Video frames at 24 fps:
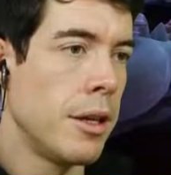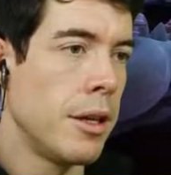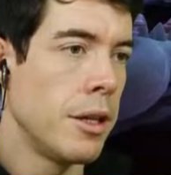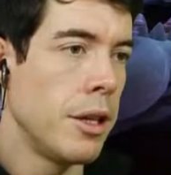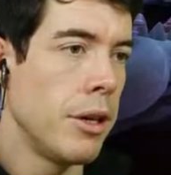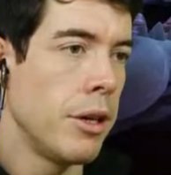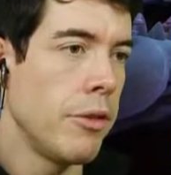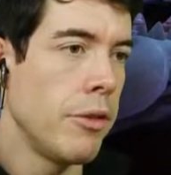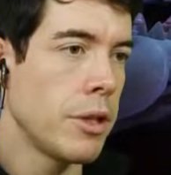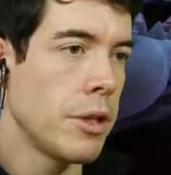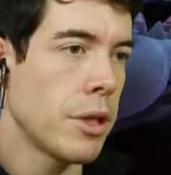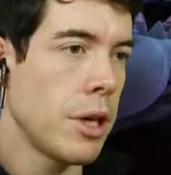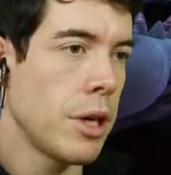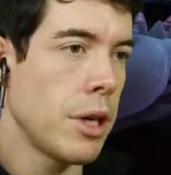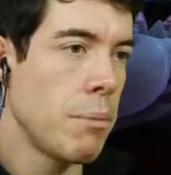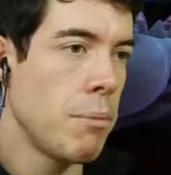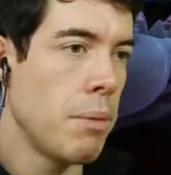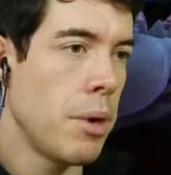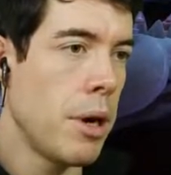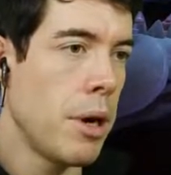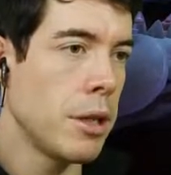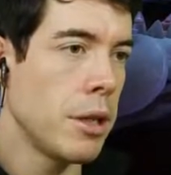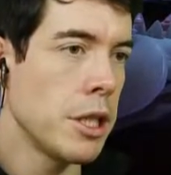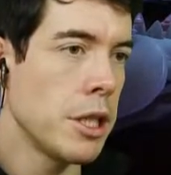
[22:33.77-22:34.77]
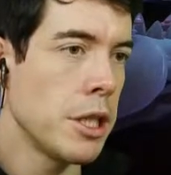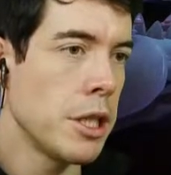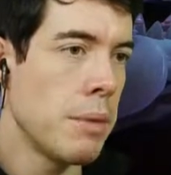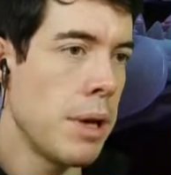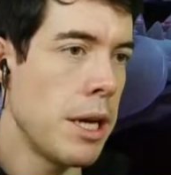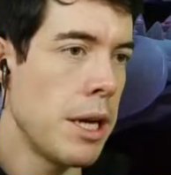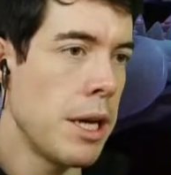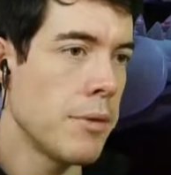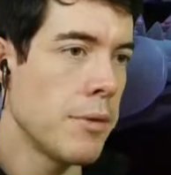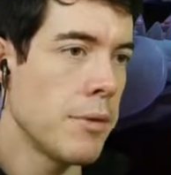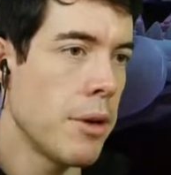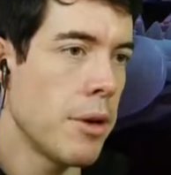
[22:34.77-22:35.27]
Your entire body's
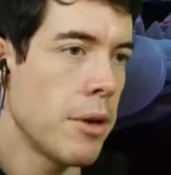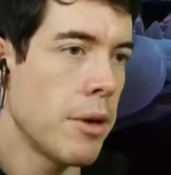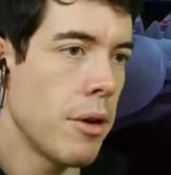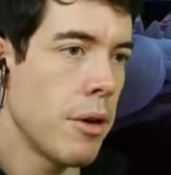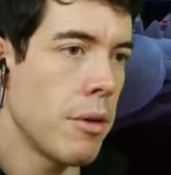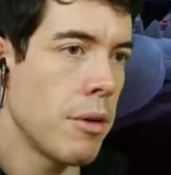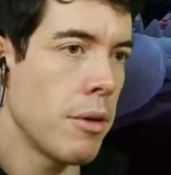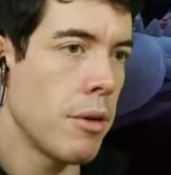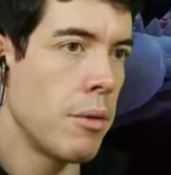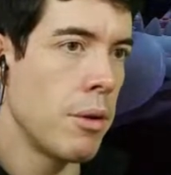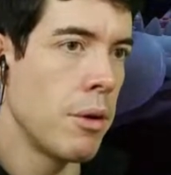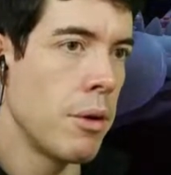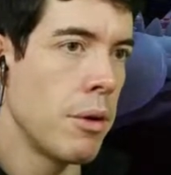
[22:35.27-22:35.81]
made of goo.